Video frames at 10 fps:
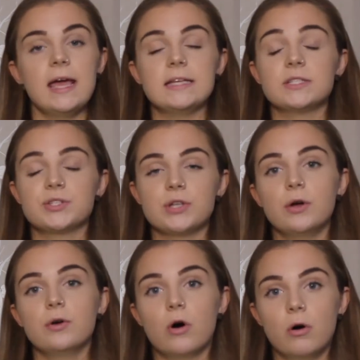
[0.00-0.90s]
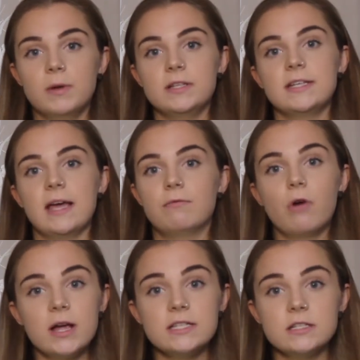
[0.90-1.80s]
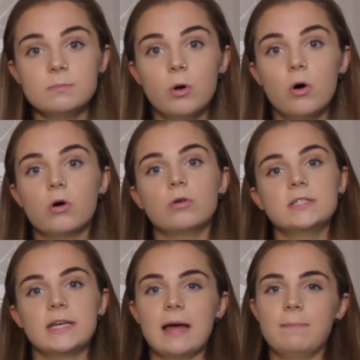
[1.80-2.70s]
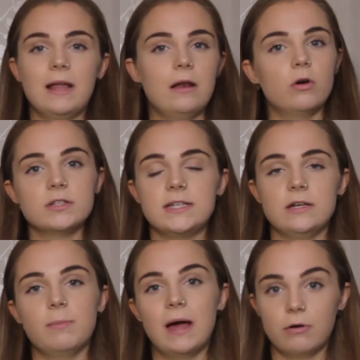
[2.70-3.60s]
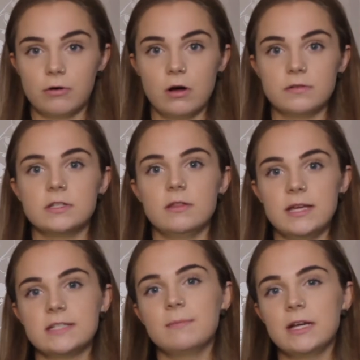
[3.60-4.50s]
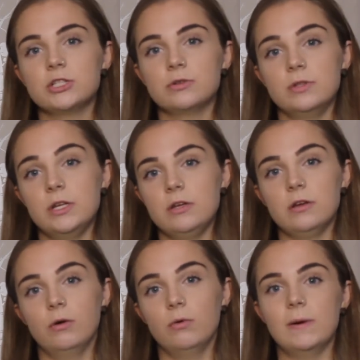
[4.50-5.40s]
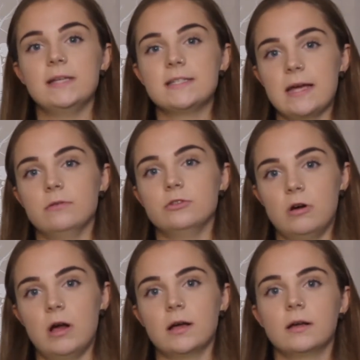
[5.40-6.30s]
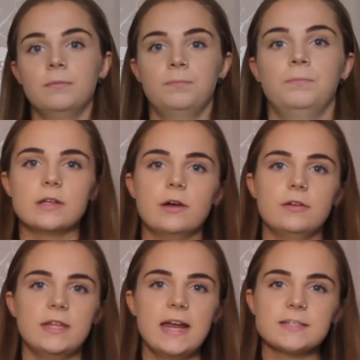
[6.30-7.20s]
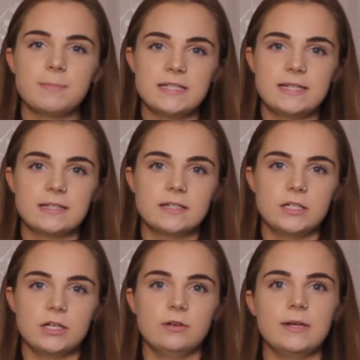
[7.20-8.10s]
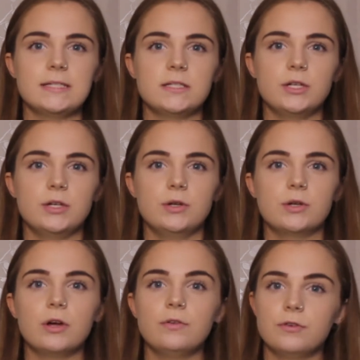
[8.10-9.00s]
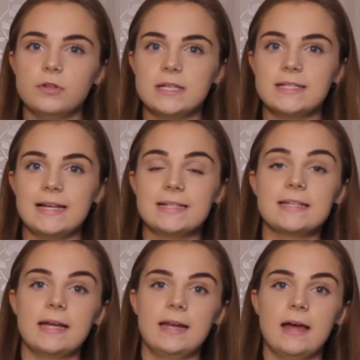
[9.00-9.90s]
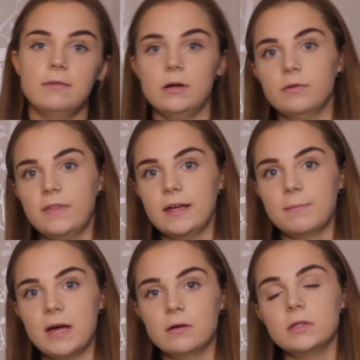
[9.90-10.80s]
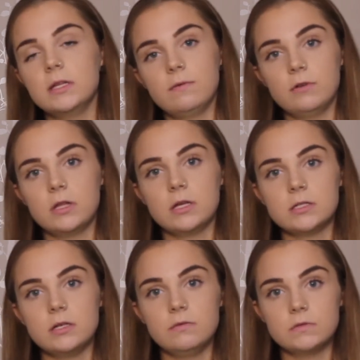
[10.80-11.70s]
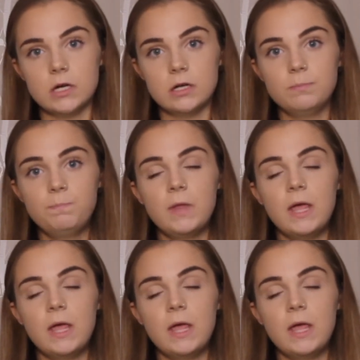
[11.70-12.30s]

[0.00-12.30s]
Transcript: It's so common to get writer's block or to get a bit lost in your paragraphs, so this makes sure that you can always stay on track. So the next best thing to do is to go through this list and have a little think about the different things that you've done.